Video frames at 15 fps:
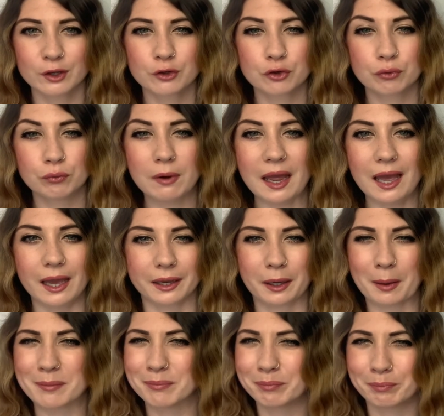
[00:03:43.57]
Drag
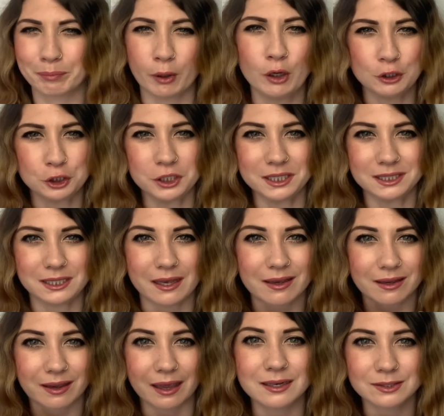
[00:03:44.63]
pushes
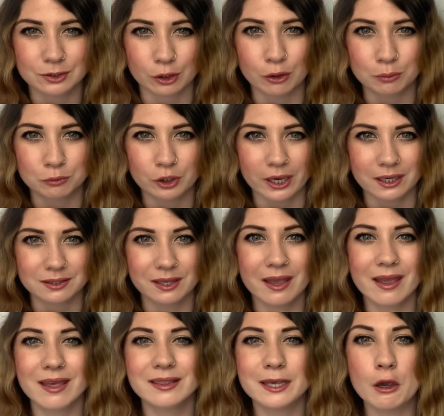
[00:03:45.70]
against objects
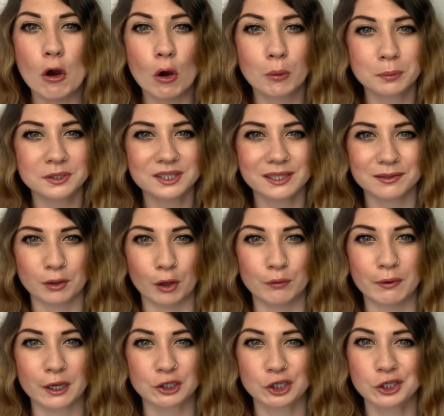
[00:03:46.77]
in the opposite
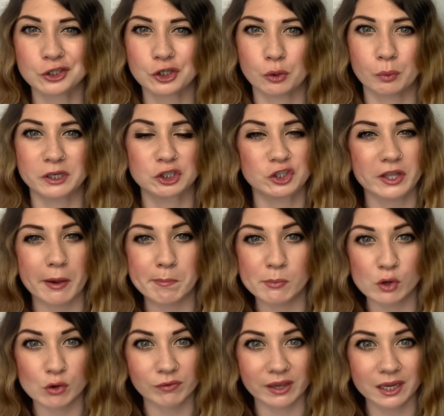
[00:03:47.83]
direction to which they're
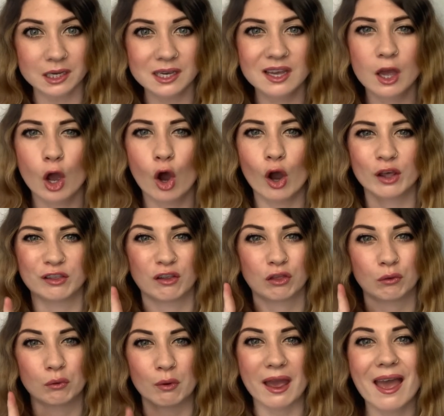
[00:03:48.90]
moving, either
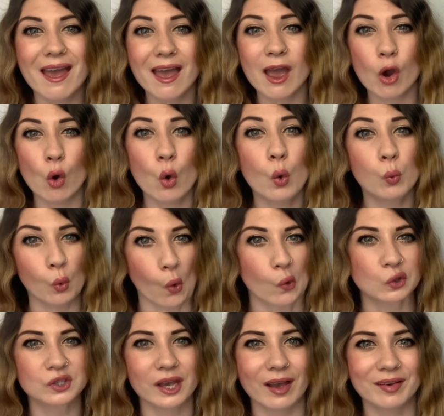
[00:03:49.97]
through air or
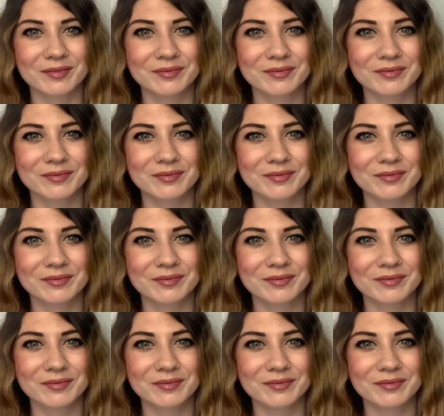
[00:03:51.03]
water.